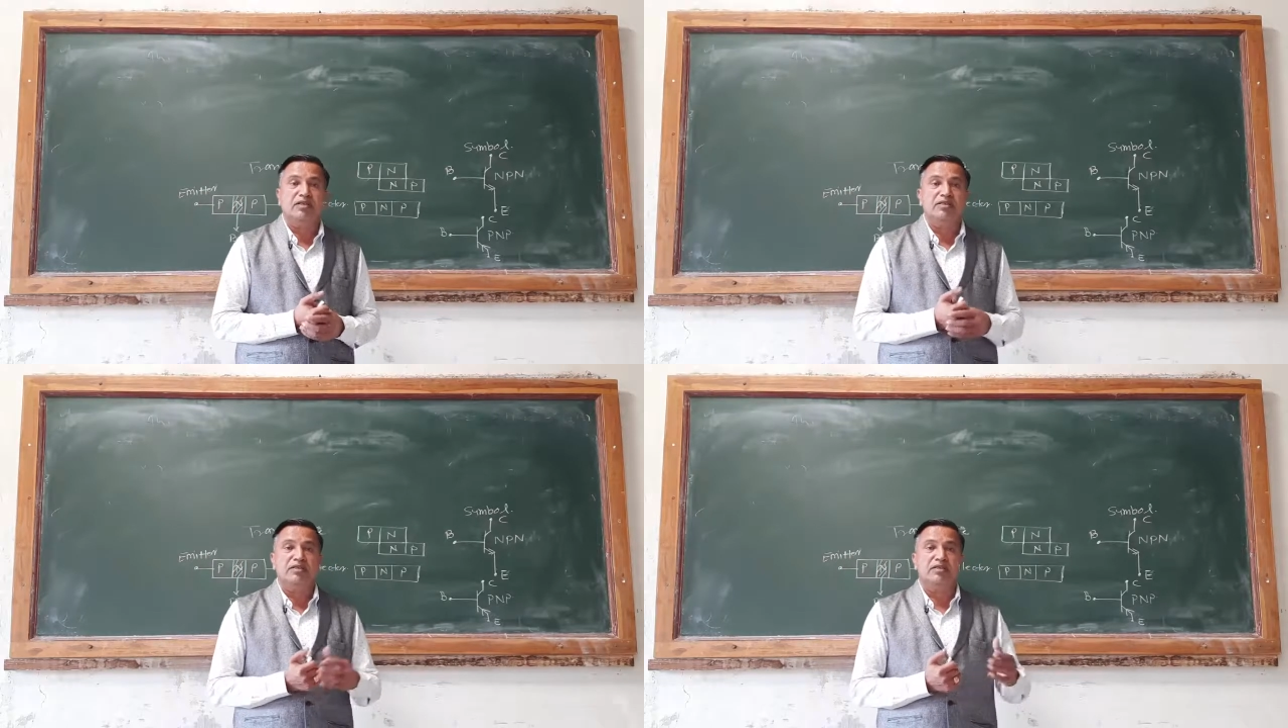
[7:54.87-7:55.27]

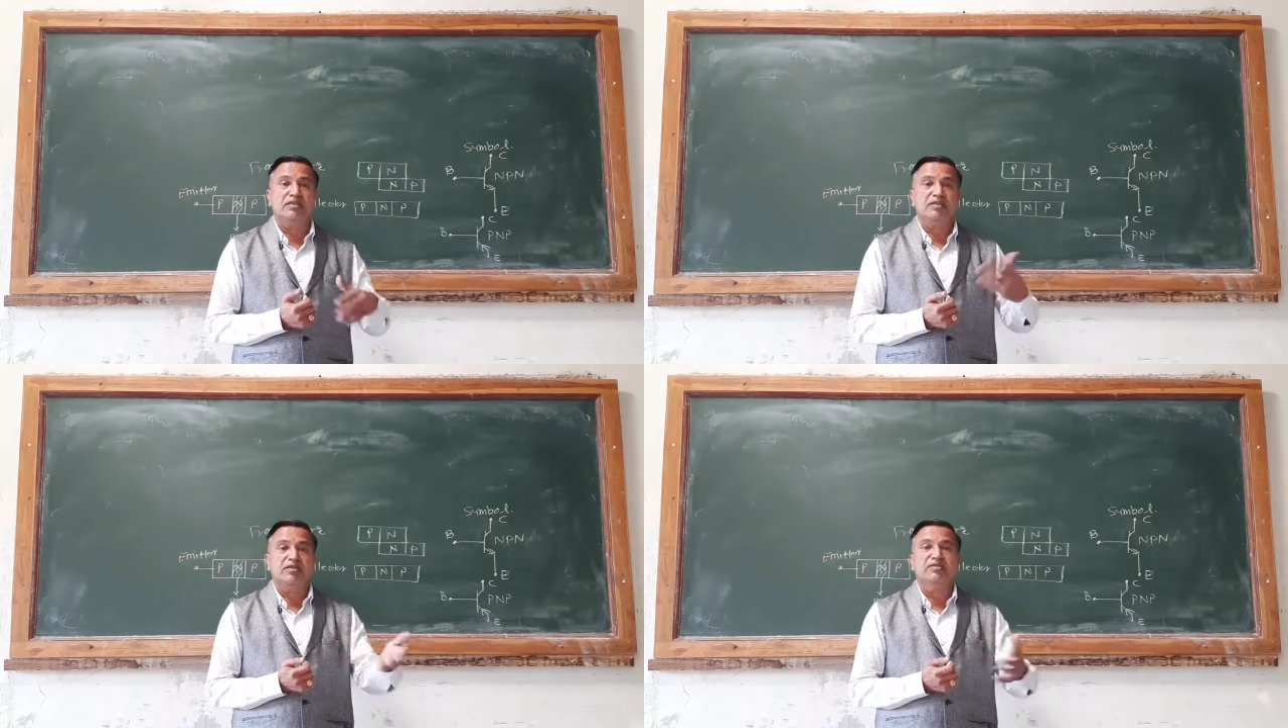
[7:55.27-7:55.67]
transistor
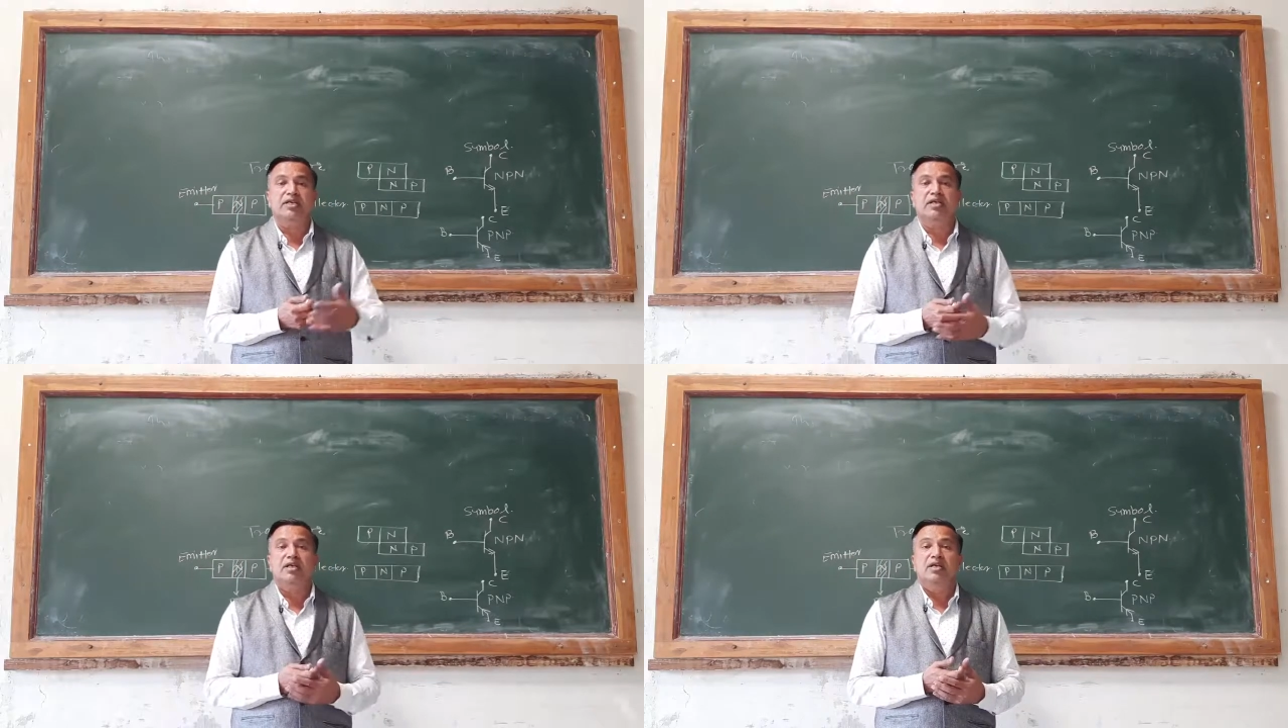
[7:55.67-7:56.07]
gives
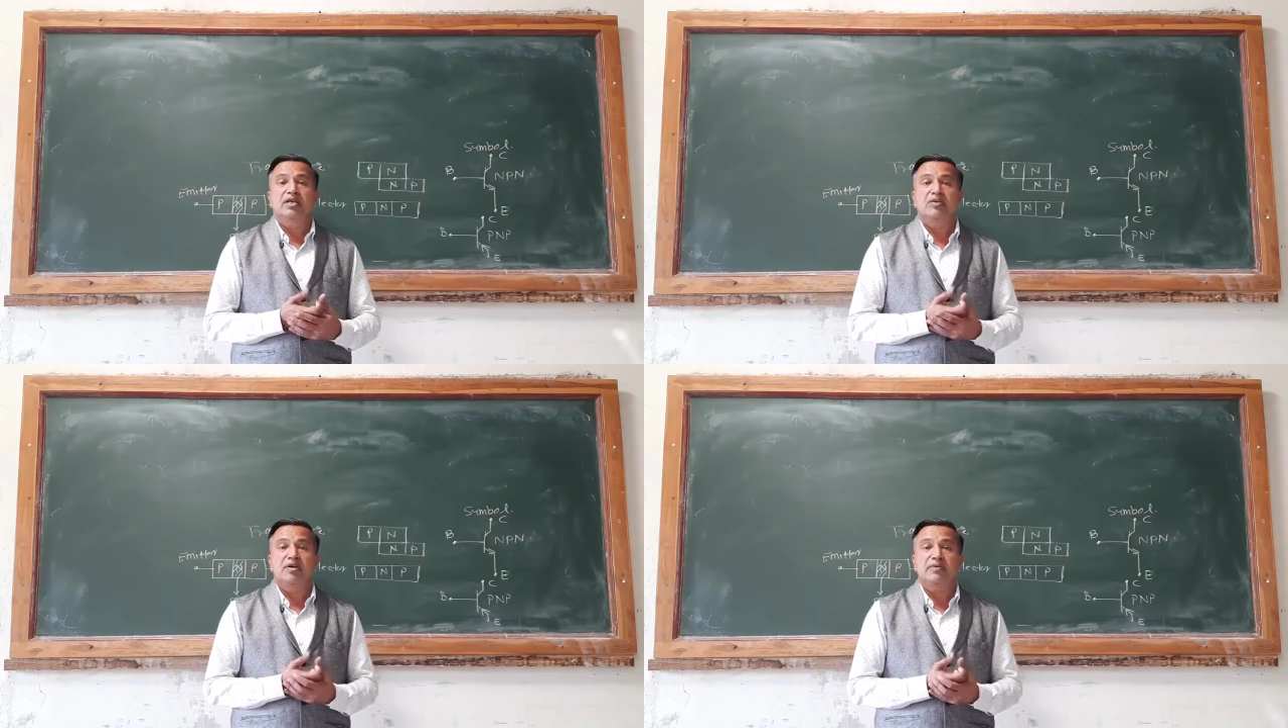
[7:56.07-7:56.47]
a
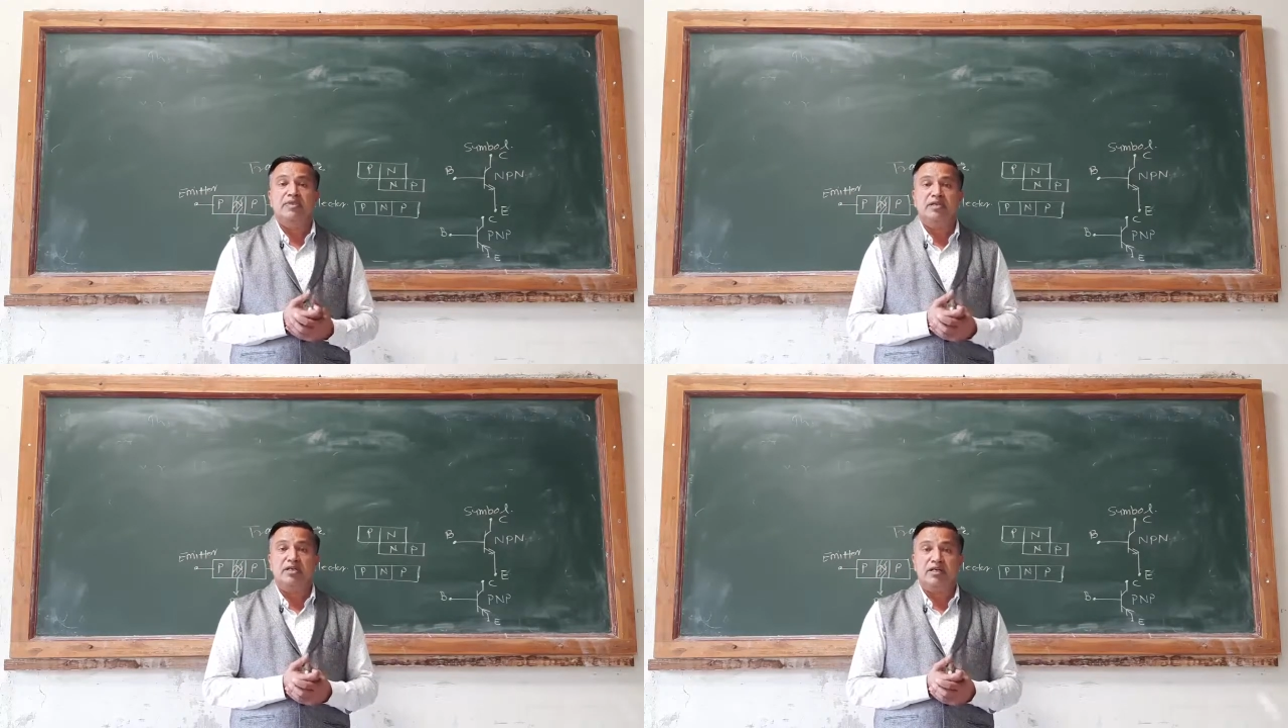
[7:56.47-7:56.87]

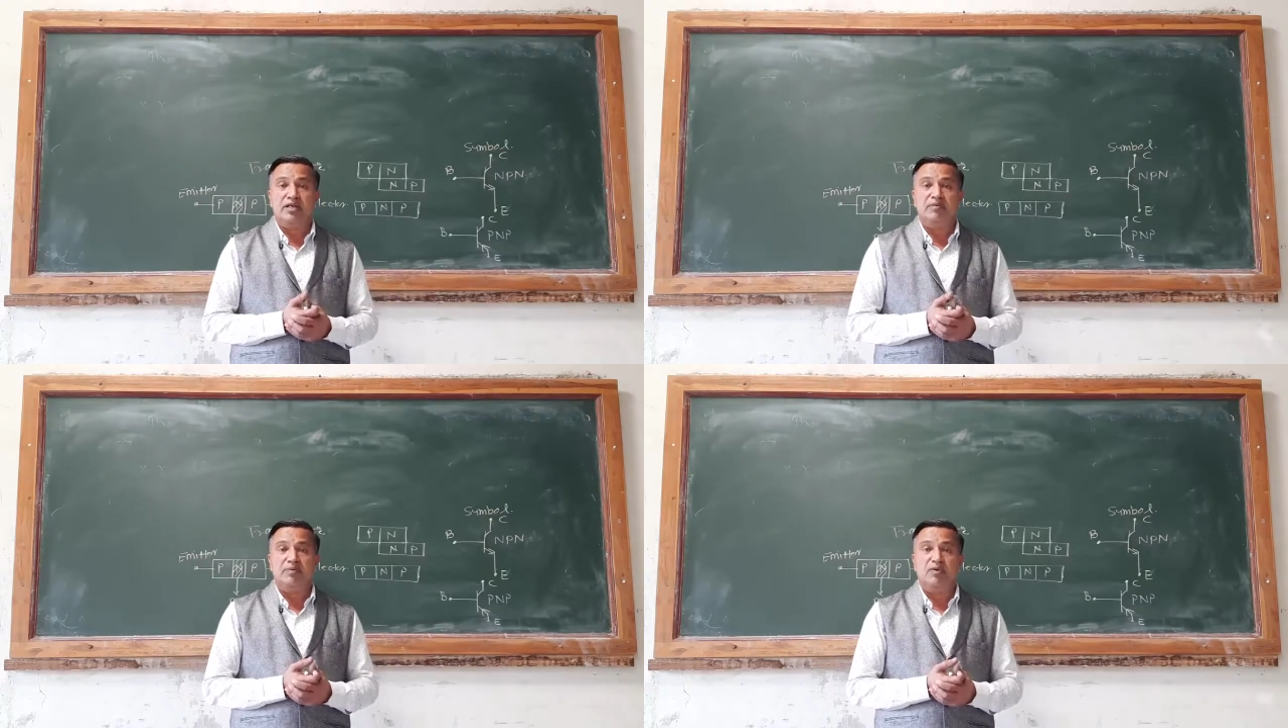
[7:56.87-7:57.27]
conventional
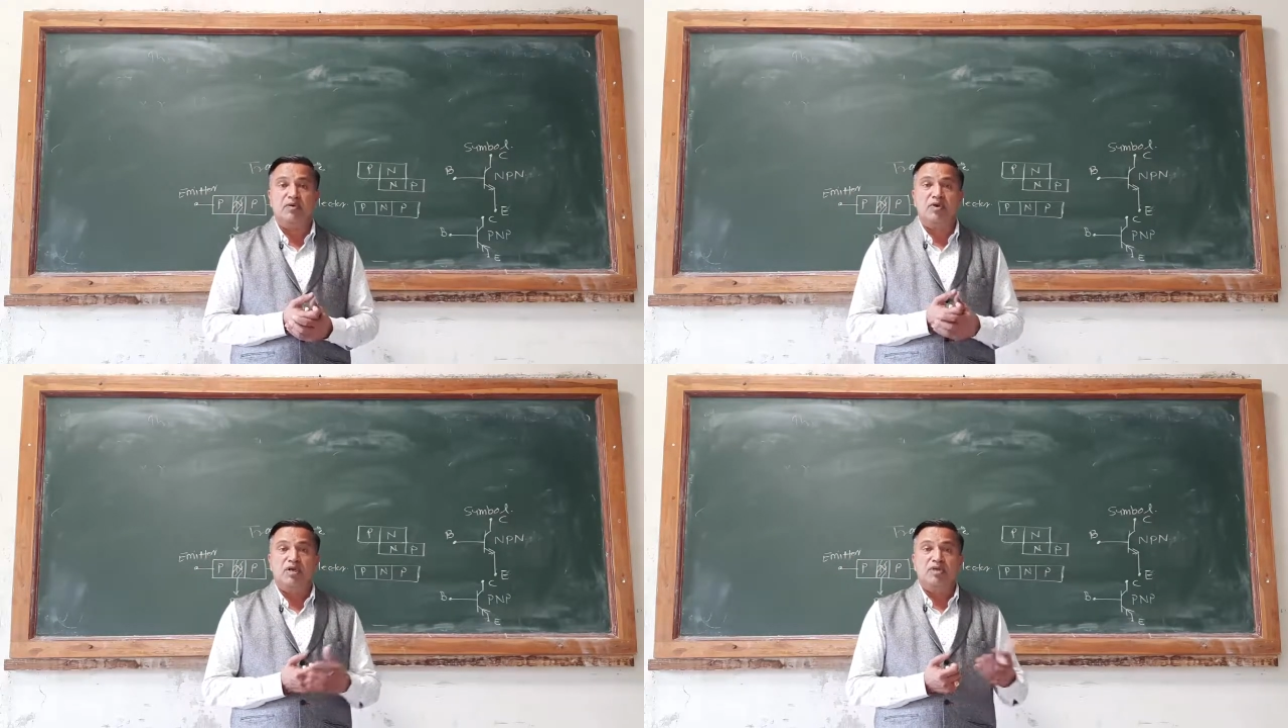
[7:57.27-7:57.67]
current
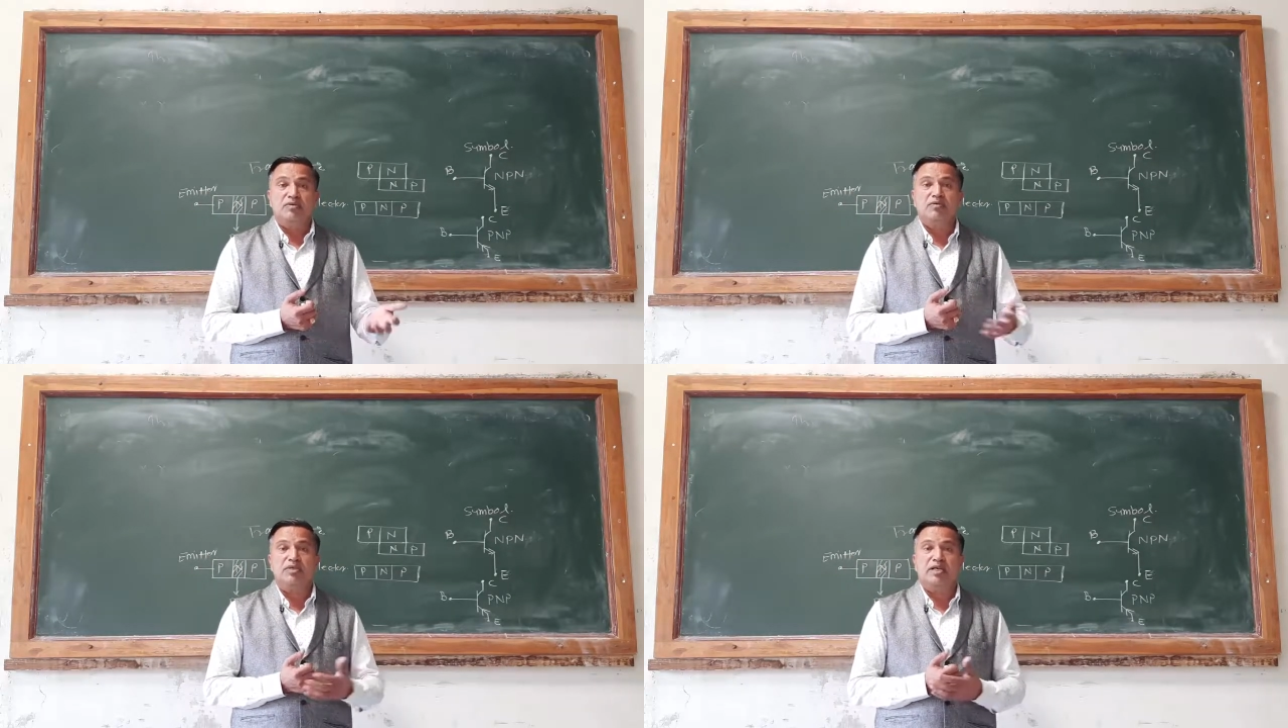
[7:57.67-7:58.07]
flow
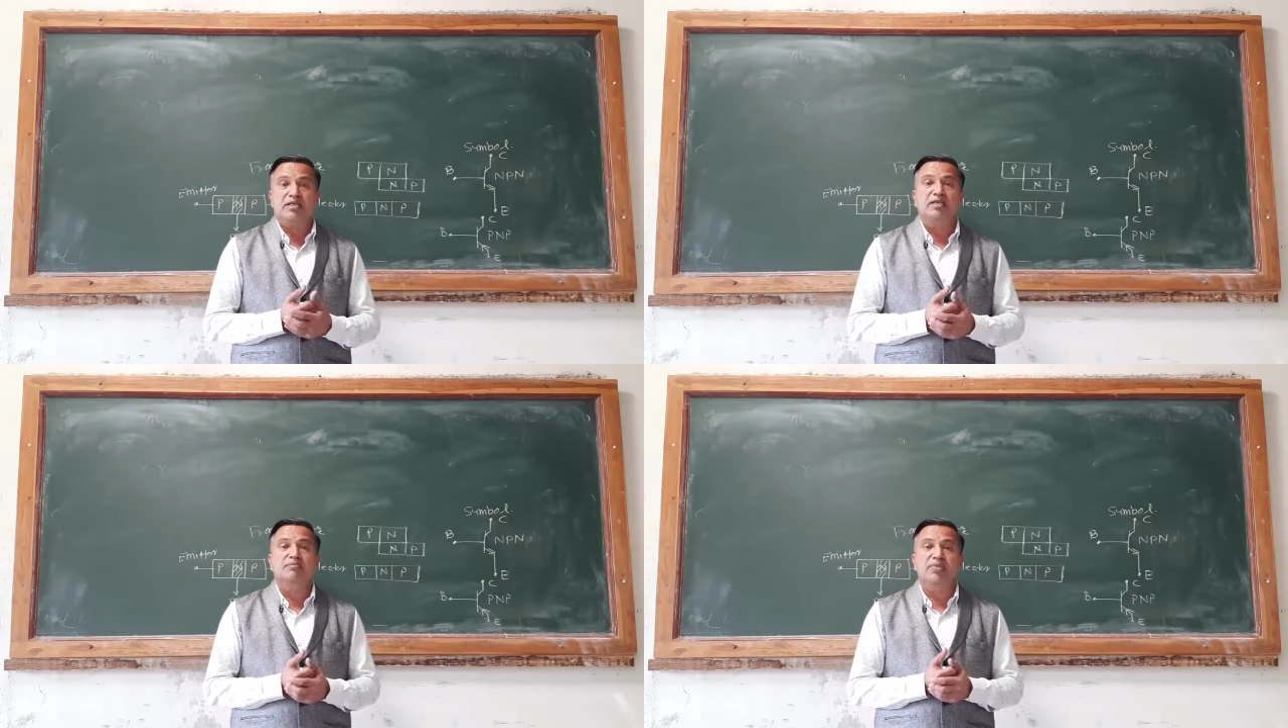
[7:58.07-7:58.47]
to that
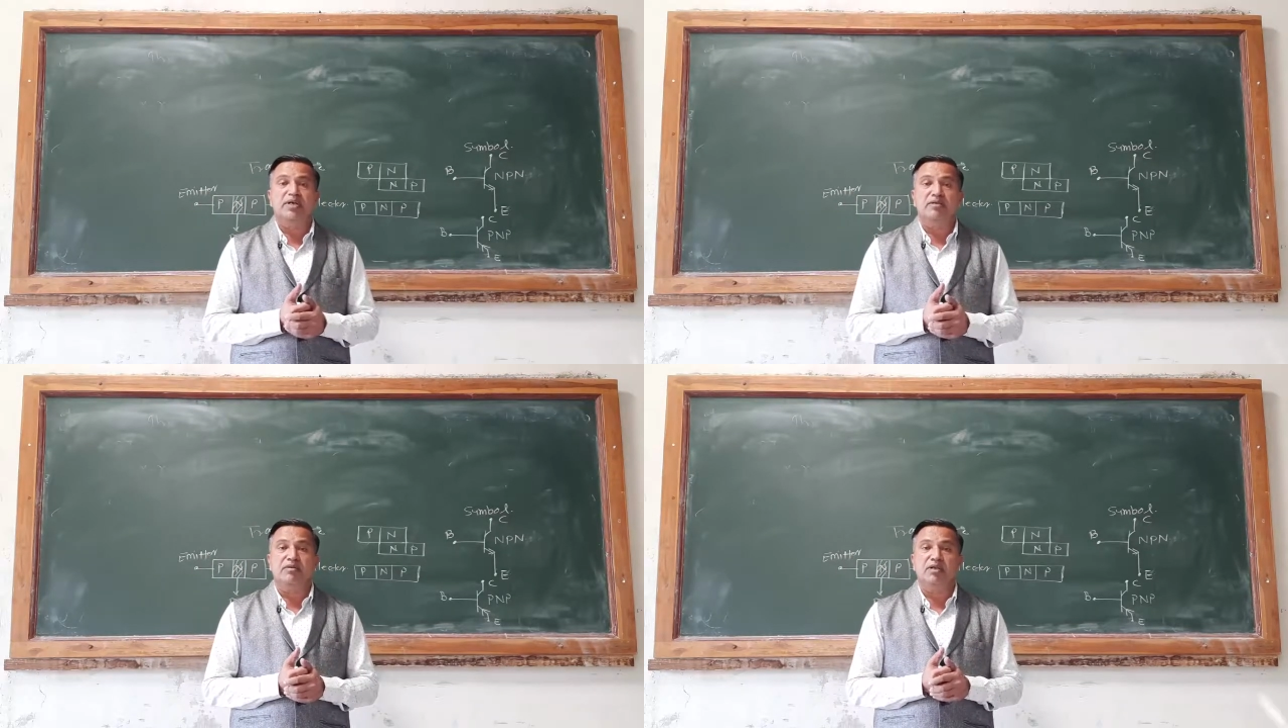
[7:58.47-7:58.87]

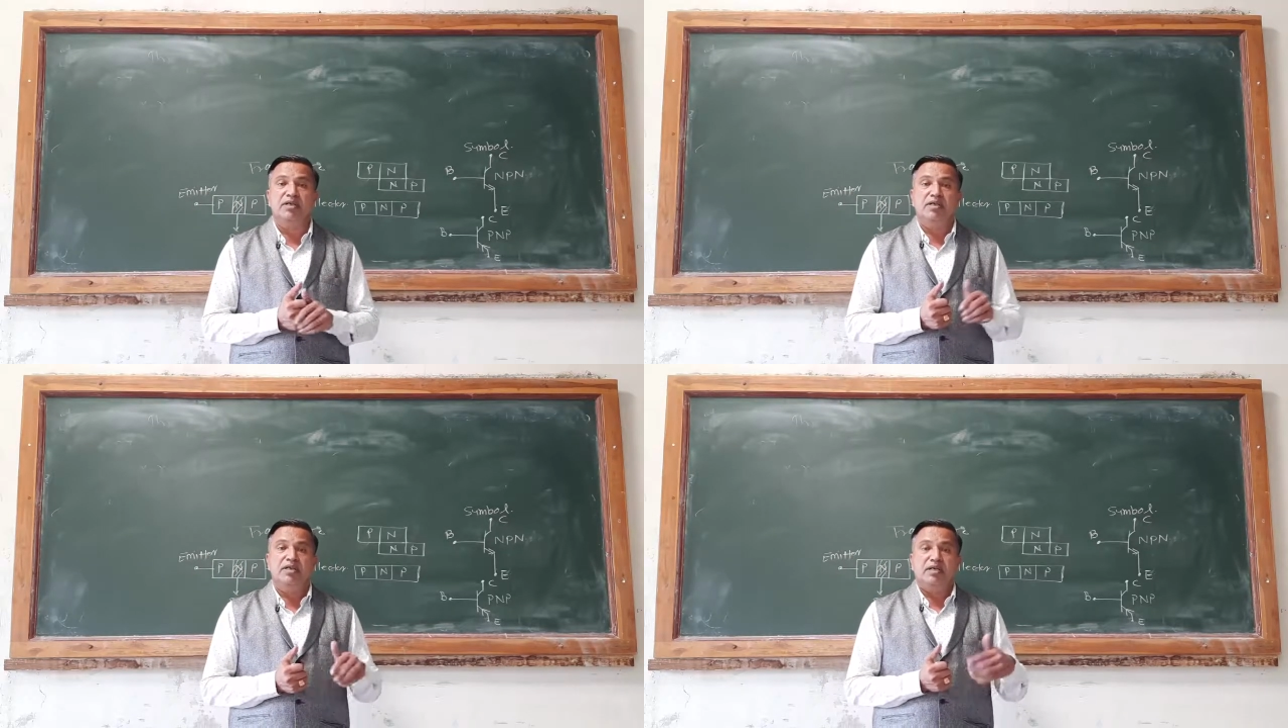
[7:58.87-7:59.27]
particular